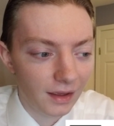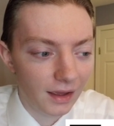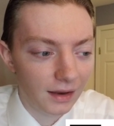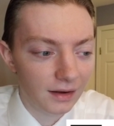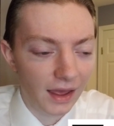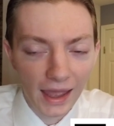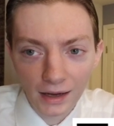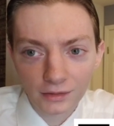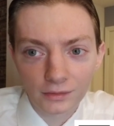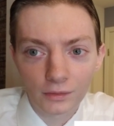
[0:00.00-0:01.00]
and
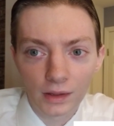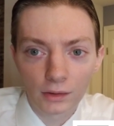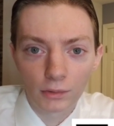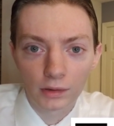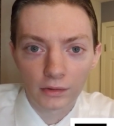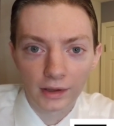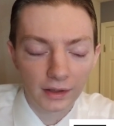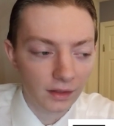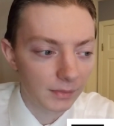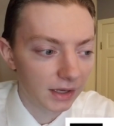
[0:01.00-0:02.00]
act like one, so I
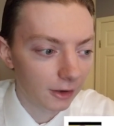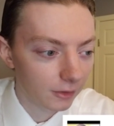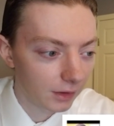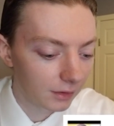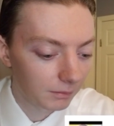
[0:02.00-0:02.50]
guess I'm an alien